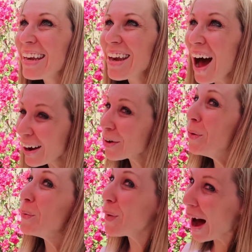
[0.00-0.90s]
Not
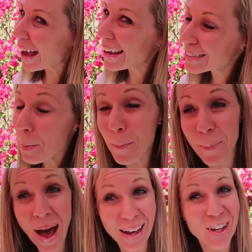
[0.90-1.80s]
quite,
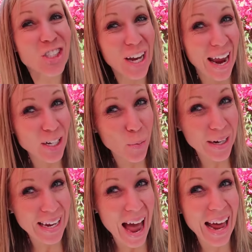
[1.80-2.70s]
but could you handle
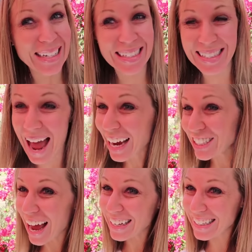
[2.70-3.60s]
working at a snack
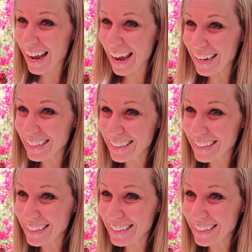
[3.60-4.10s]
shack today?